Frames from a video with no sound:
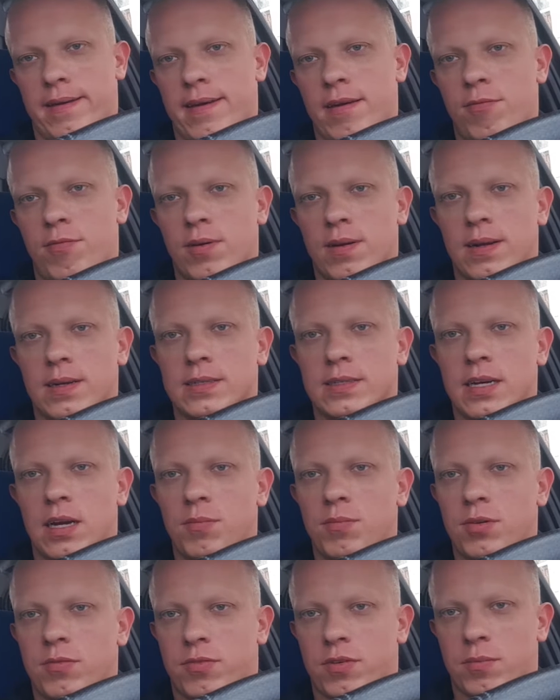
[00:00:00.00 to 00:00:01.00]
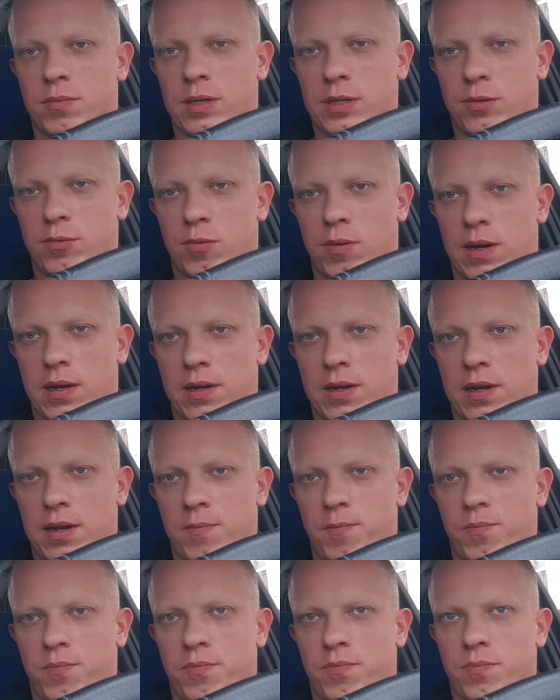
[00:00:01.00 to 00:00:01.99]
yeah, for example, from Lithuania,